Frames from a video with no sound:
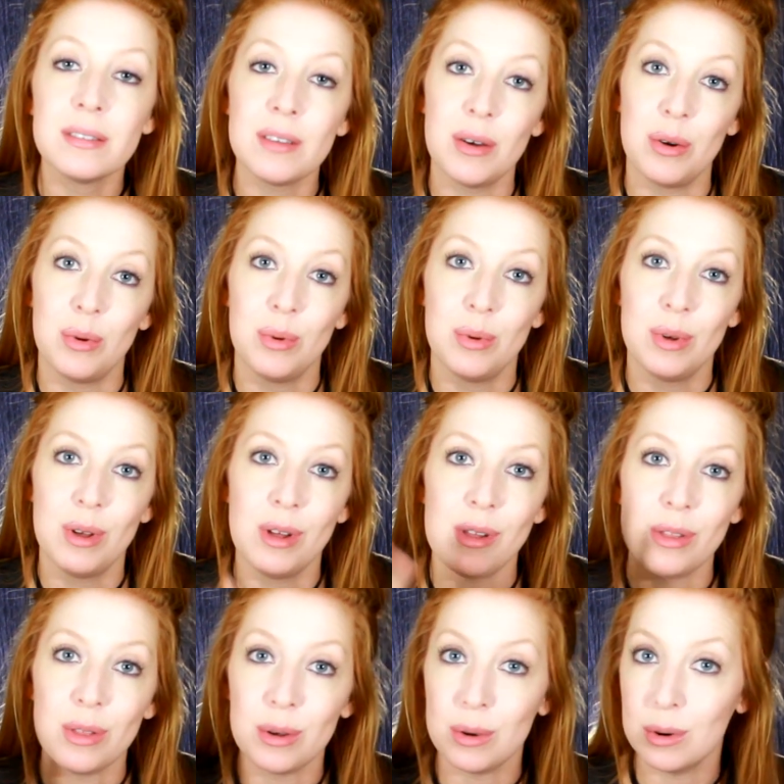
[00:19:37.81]
So
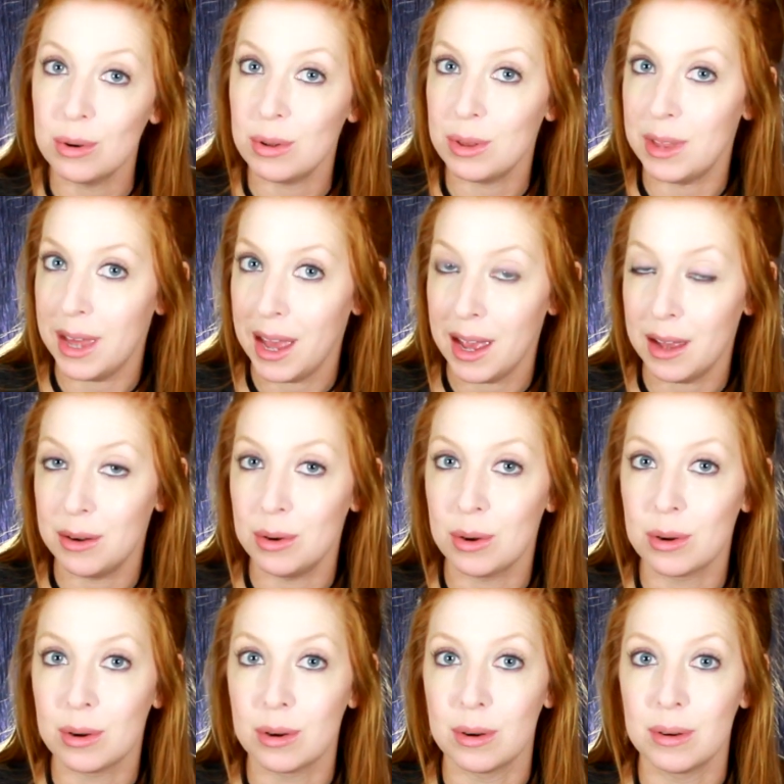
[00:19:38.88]
the girl that had
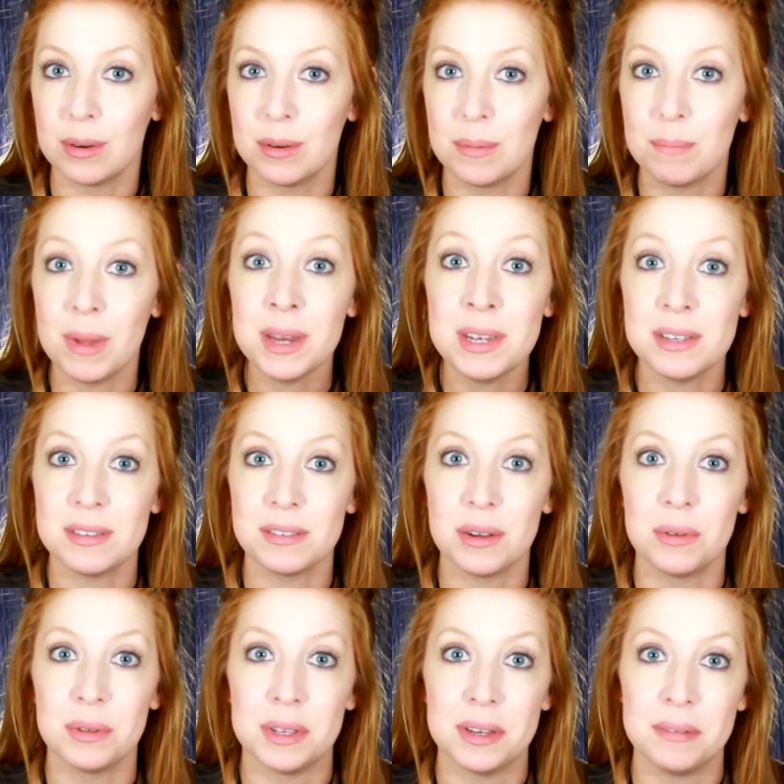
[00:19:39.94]
her money
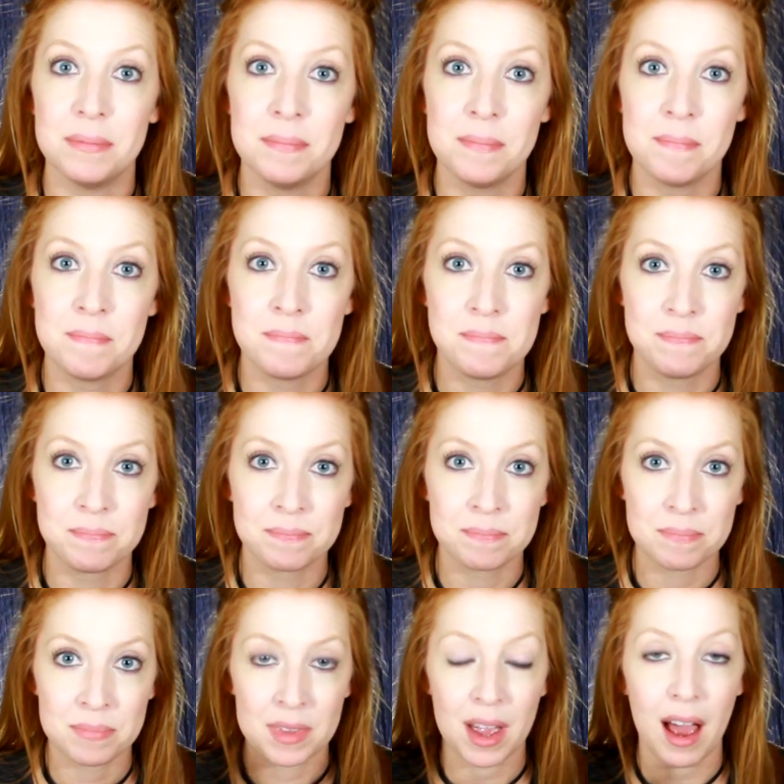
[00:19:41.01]
stolen,
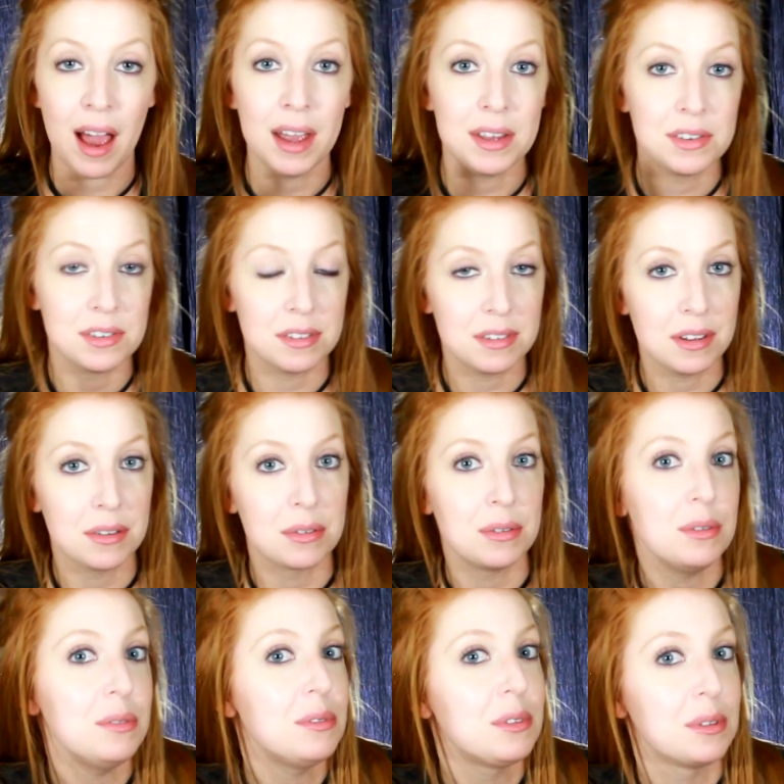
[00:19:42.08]
I had just
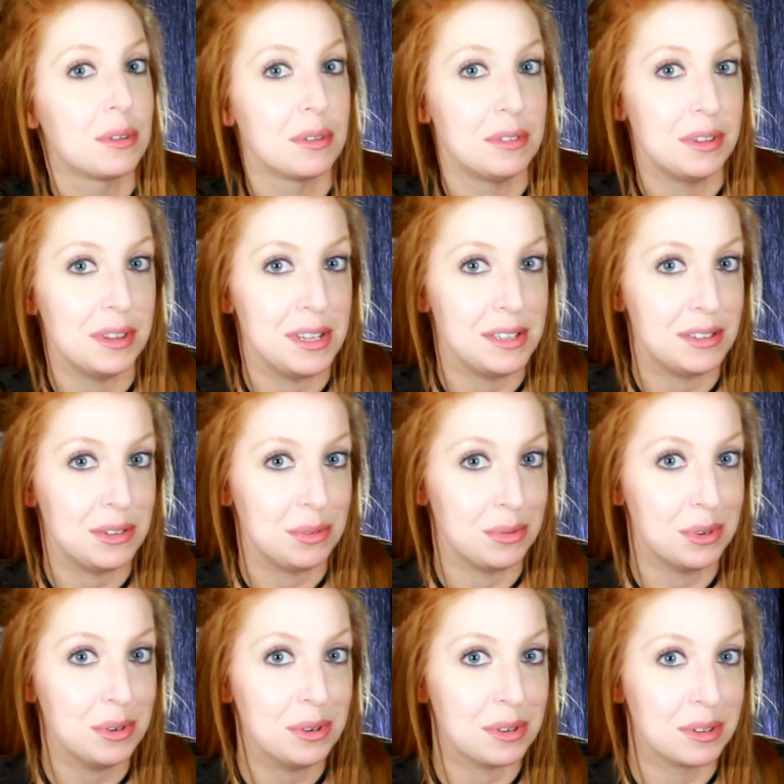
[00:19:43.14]
introduced her to these
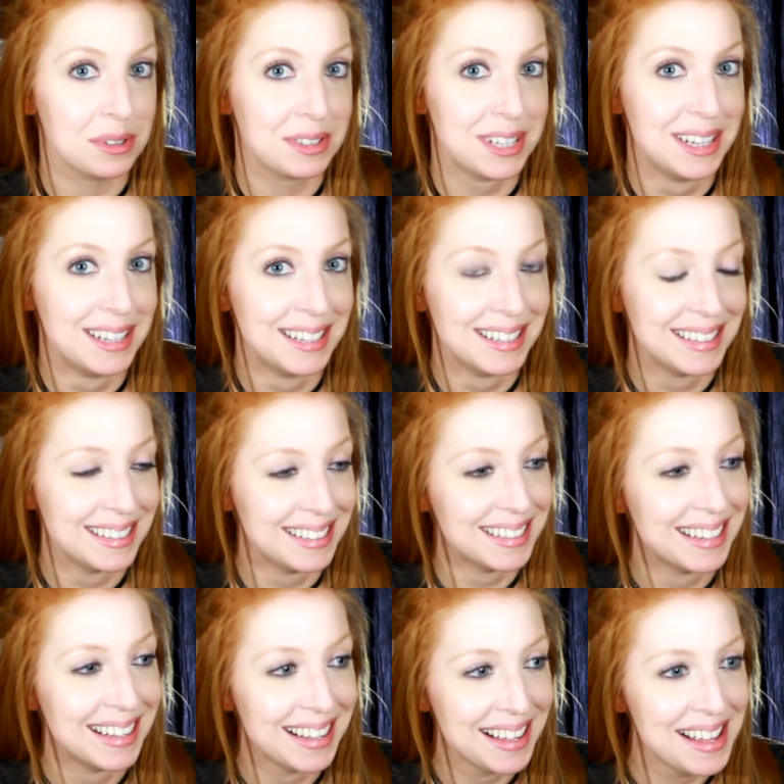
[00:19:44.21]
2 girls.
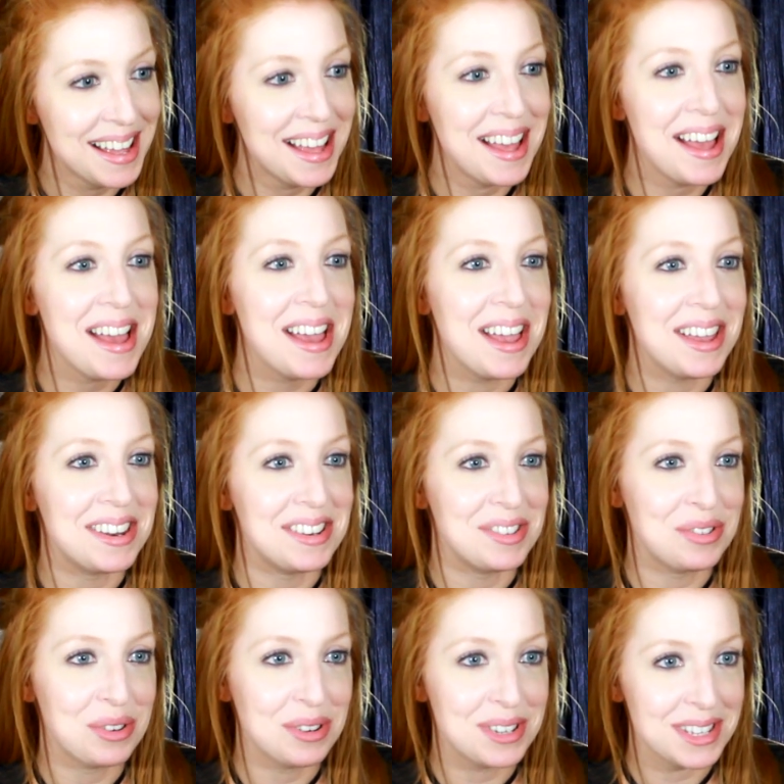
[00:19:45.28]

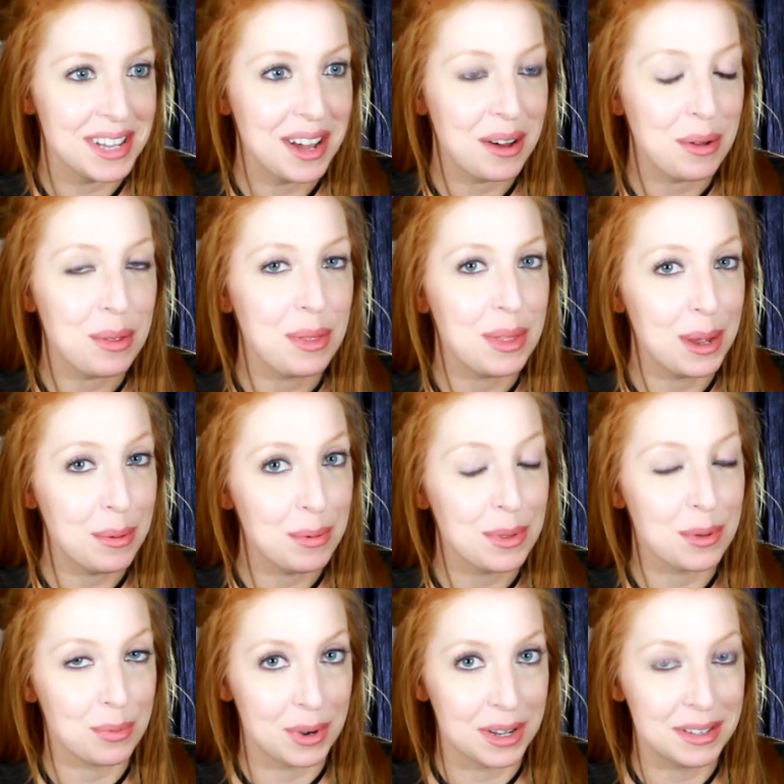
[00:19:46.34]
And it turns out they
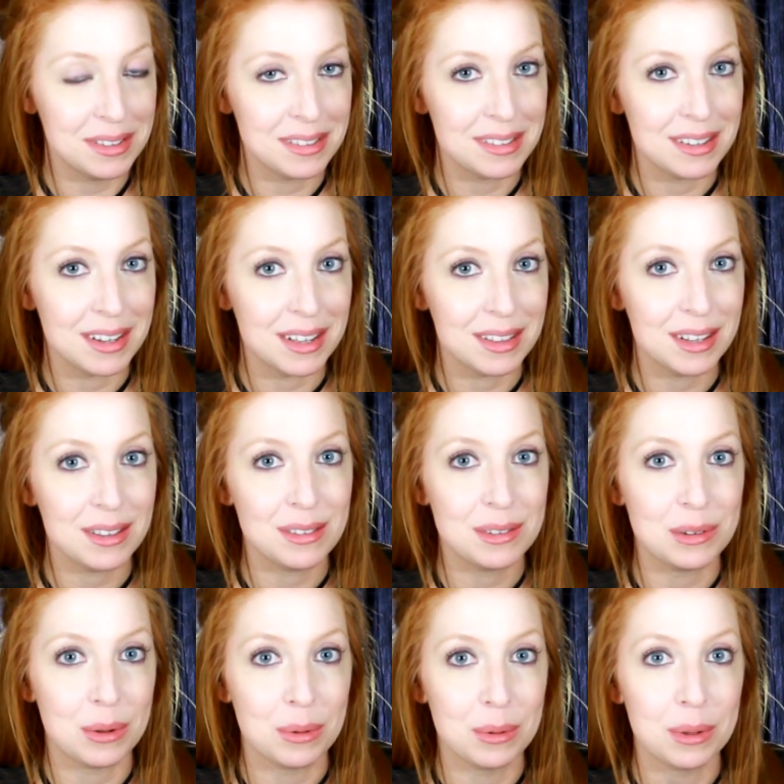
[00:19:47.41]
were the ones that
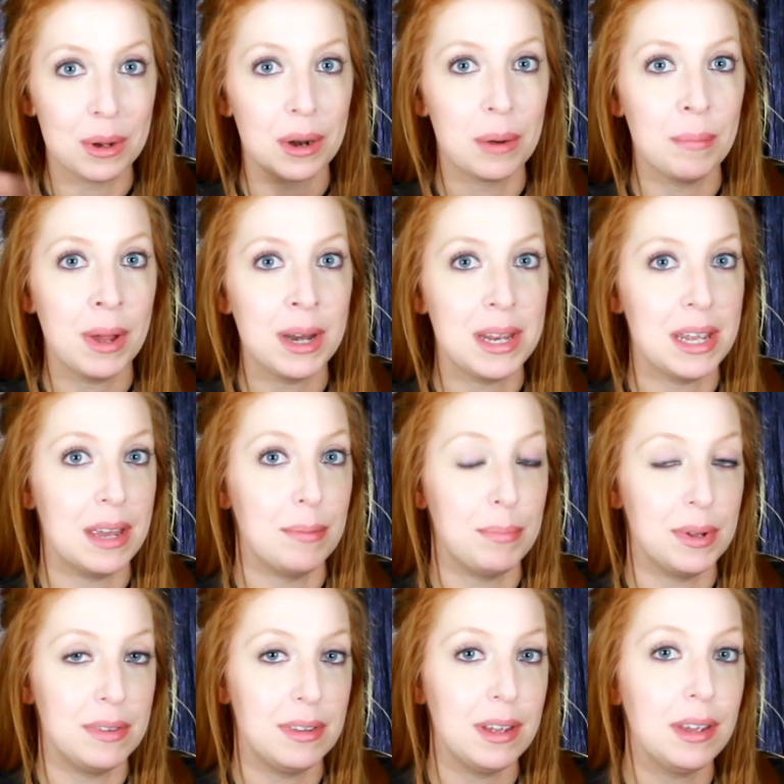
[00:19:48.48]
stole her money.
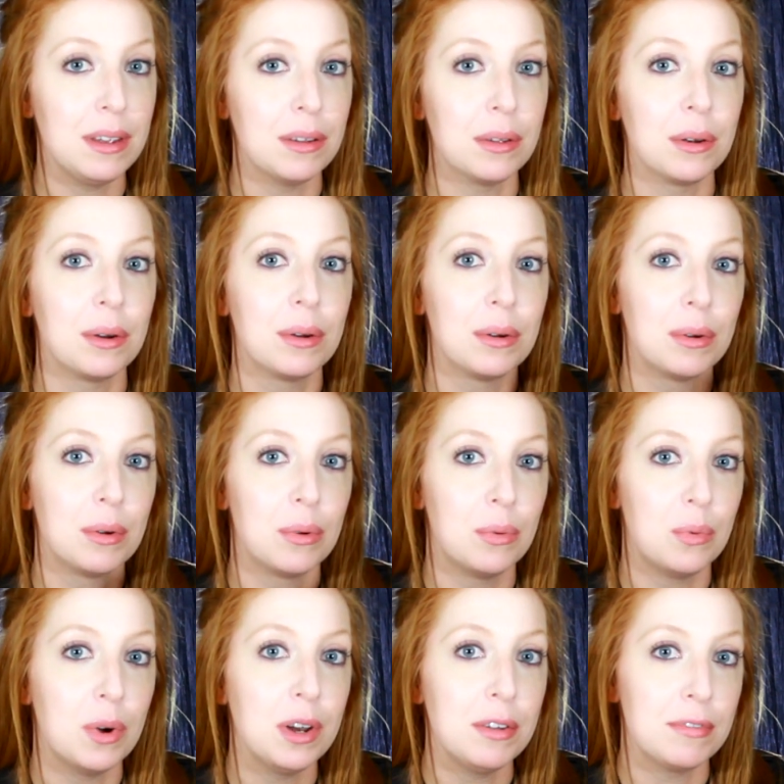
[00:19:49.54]
In particular,
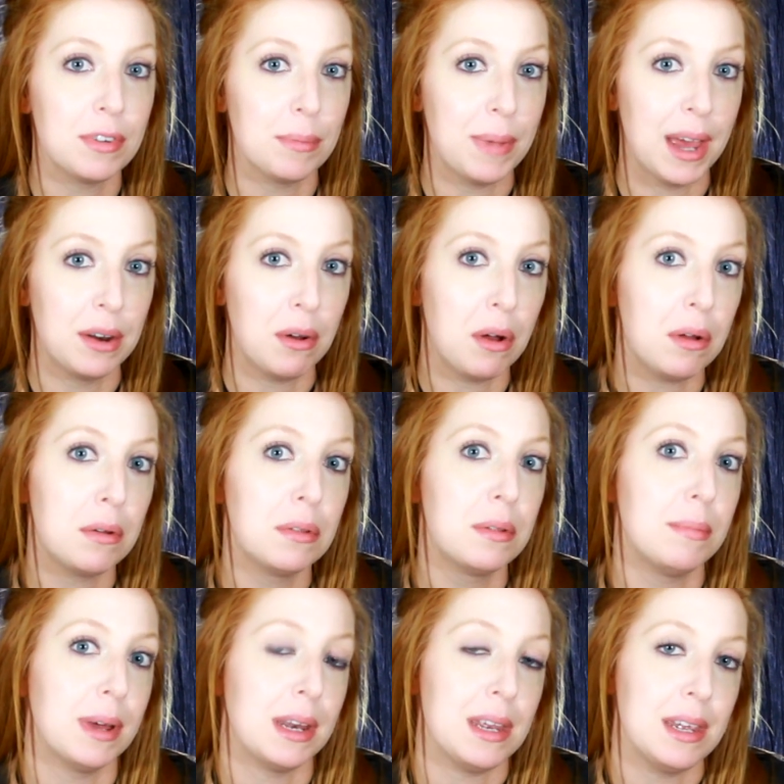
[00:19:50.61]
one of them had
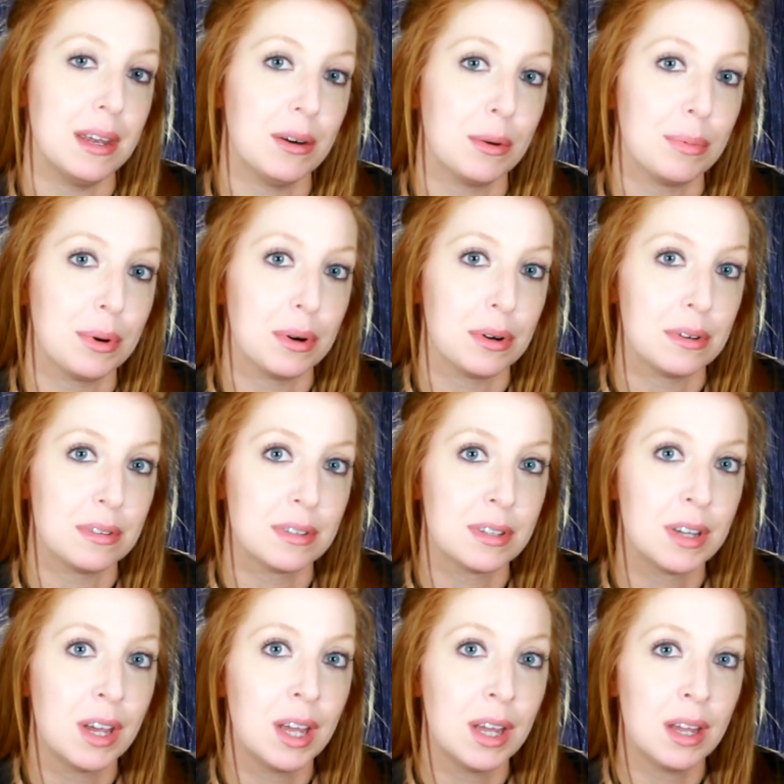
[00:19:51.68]
all the money in her
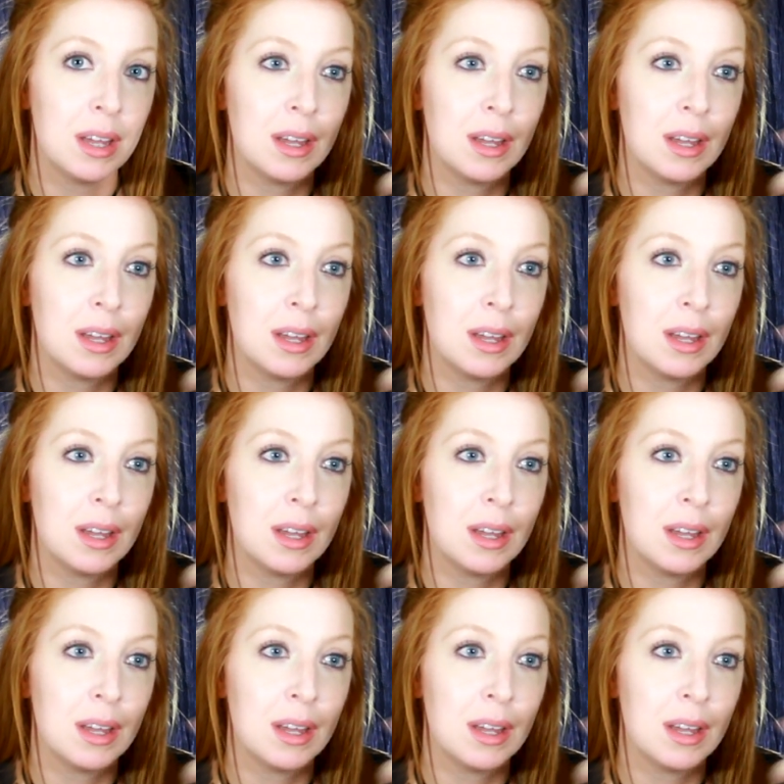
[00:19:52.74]
purse.